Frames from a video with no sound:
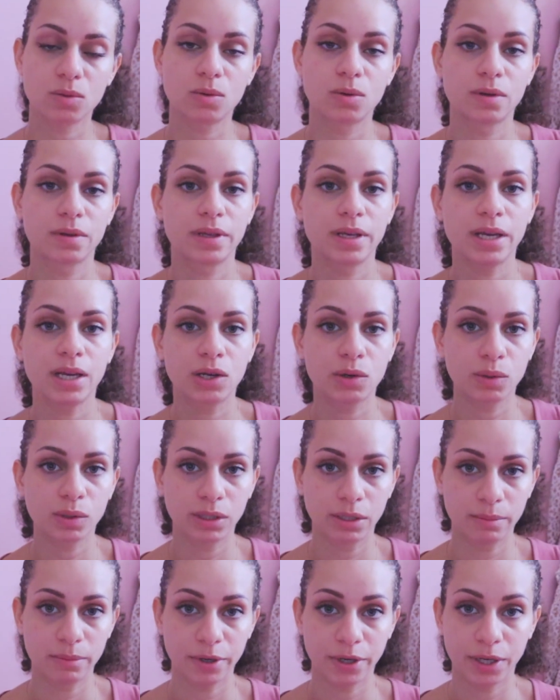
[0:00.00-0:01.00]
or the
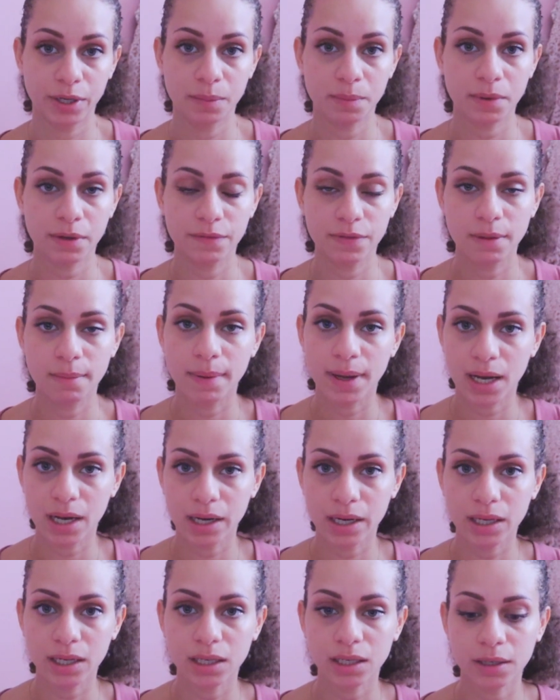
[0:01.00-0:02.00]
equilibrium of the
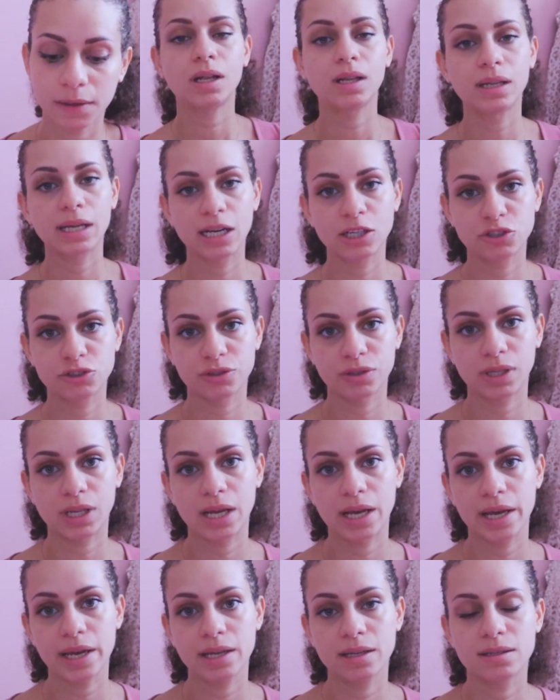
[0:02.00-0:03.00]
body,
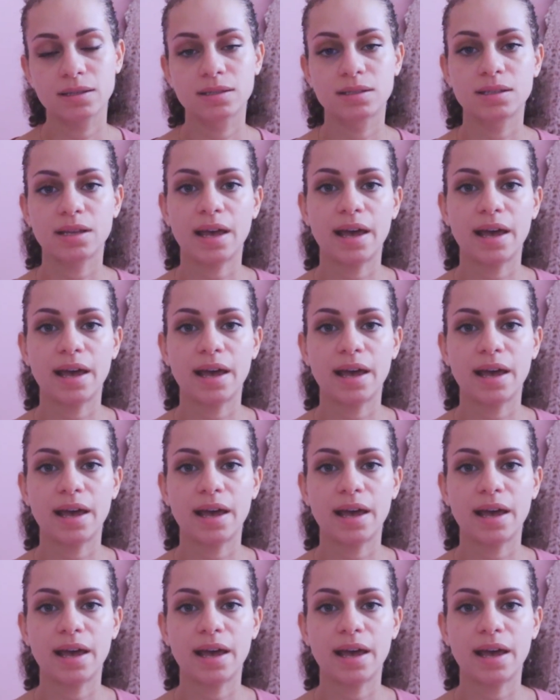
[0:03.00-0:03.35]
electrolytes,